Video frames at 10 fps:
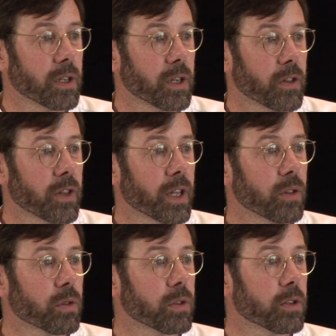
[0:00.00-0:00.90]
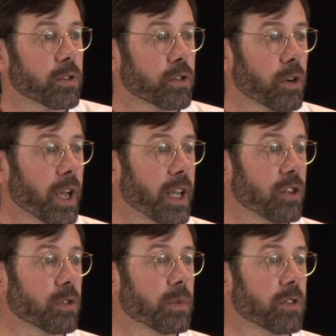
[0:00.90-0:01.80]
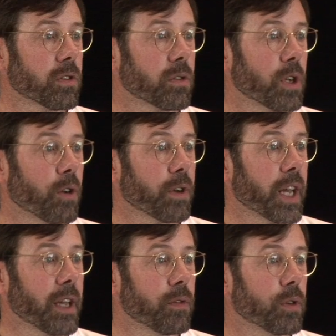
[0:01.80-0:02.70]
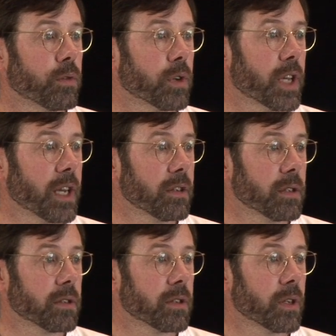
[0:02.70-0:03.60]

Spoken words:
and then through this strange mystery of life you forget it,